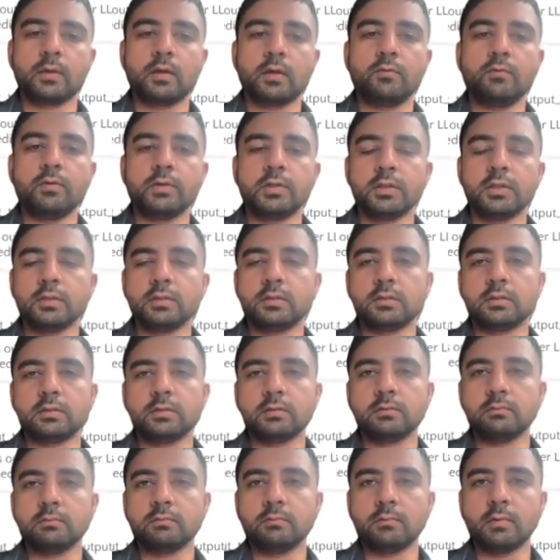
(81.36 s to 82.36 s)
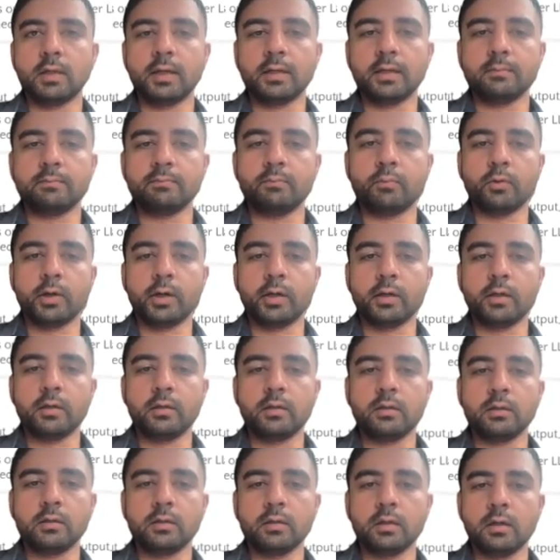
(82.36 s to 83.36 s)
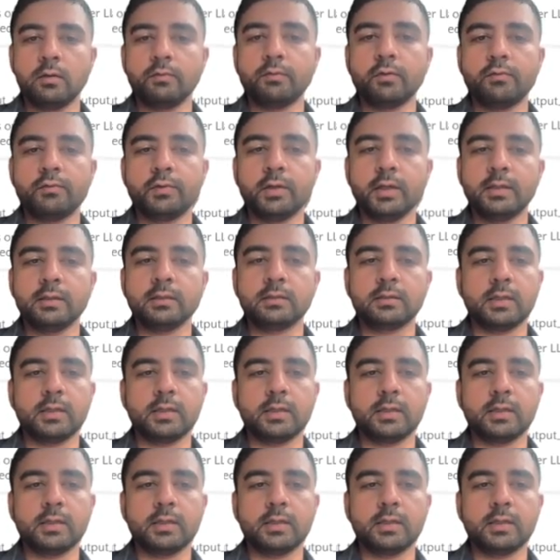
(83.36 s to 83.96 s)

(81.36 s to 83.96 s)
which is like 0.15